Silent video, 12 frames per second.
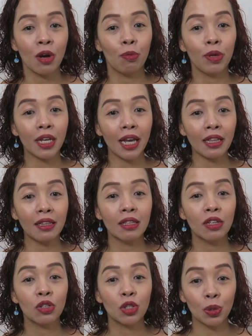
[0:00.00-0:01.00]
we
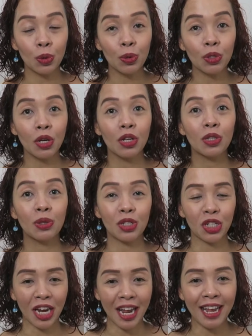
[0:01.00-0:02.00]
can choose to
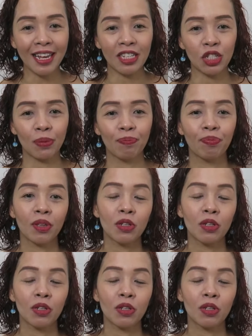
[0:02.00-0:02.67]
change.